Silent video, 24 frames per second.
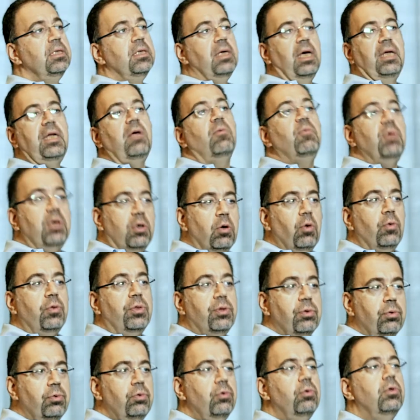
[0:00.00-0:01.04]
And then we go
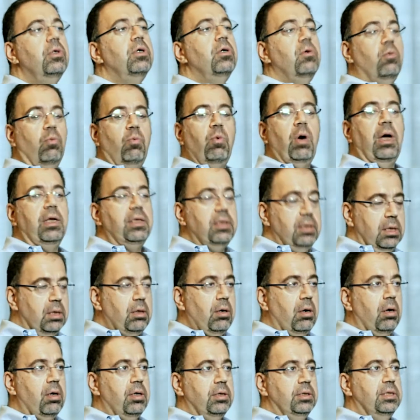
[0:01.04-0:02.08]
through what
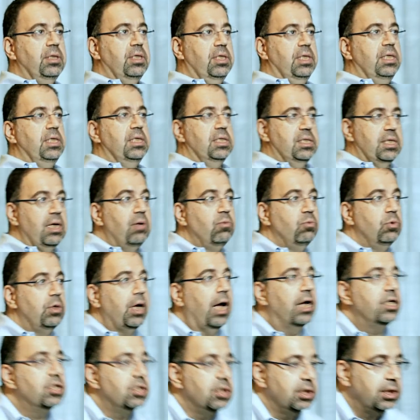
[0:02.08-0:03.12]
are the things that would
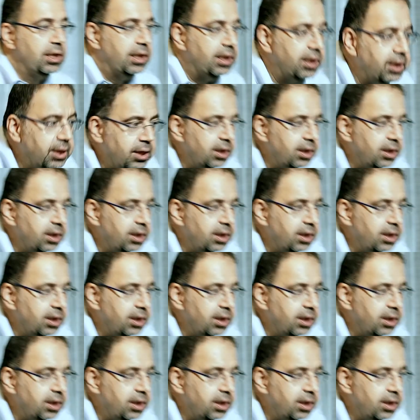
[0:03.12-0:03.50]
actually